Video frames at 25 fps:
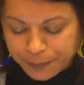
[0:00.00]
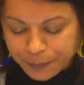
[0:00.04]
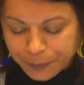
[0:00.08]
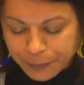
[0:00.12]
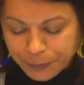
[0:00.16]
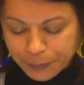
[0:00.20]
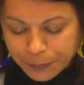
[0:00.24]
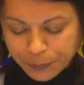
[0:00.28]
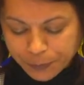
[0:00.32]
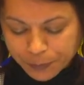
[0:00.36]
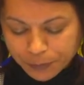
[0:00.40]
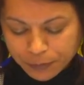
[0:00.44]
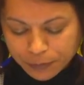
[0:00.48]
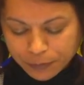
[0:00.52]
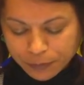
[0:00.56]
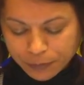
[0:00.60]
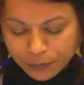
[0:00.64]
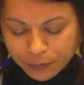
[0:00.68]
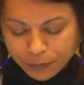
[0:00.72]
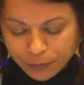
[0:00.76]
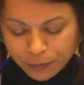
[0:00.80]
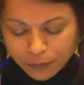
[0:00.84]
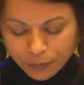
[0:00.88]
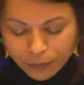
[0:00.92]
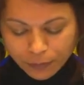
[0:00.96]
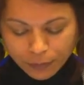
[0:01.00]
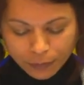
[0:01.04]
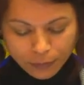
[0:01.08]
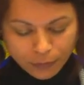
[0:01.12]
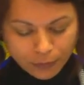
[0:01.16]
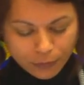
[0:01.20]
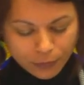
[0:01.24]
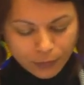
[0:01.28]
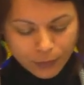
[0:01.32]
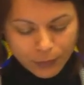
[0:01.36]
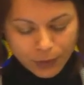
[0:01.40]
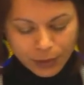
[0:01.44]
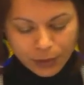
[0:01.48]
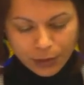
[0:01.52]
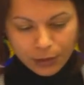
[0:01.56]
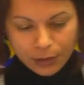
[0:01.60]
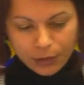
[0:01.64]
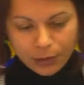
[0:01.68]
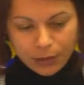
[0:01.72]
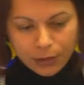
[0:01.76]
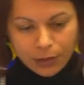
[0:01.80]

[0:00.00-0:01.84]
(silence)